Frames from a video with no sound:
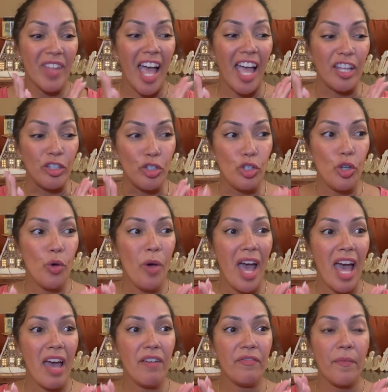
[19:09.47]
I do
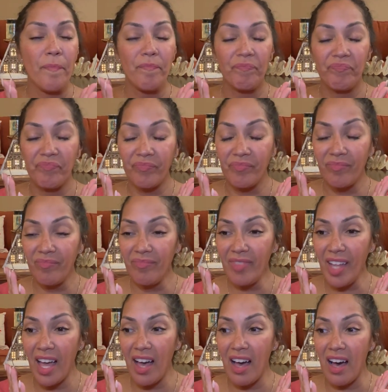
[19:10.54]
have
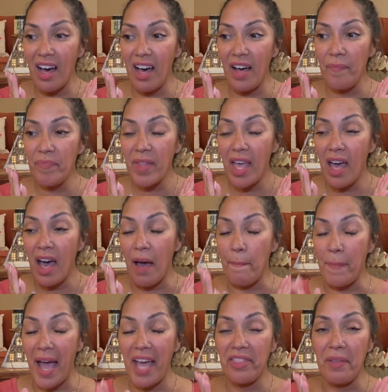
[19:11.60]
a
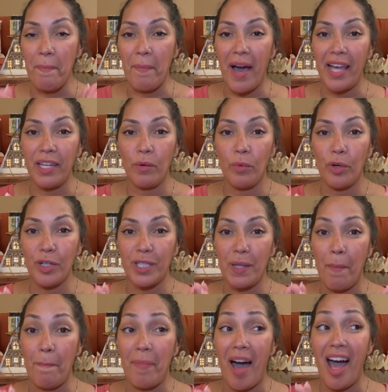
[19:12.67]
Bath and Body Works
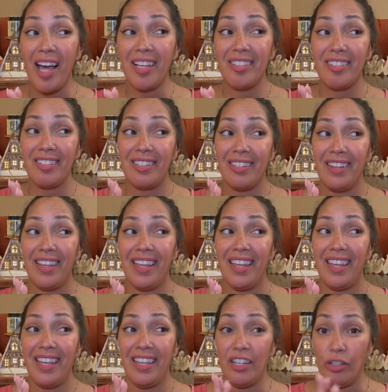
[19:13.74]
box
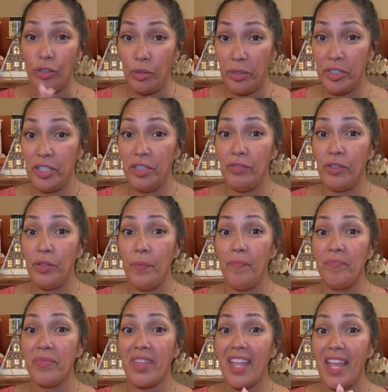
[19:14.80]
in a laundry room,
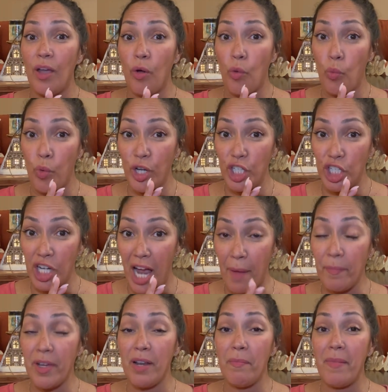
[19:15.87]
which
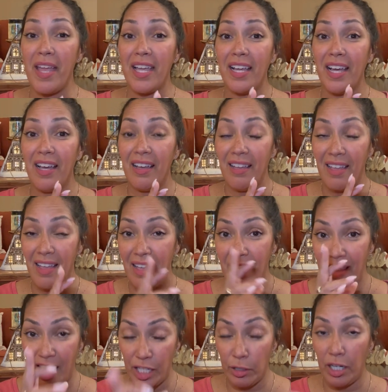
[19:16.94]
I'm going to make.
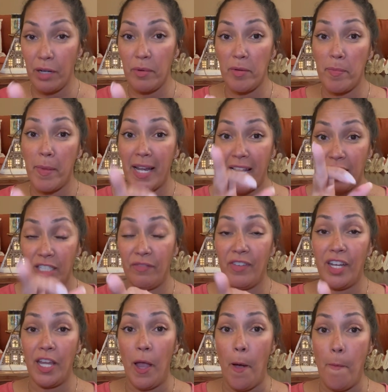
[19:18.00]
That's going to be my next
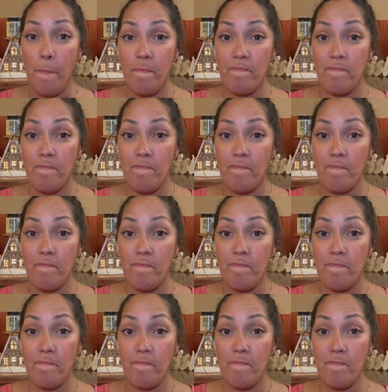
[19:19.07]
video.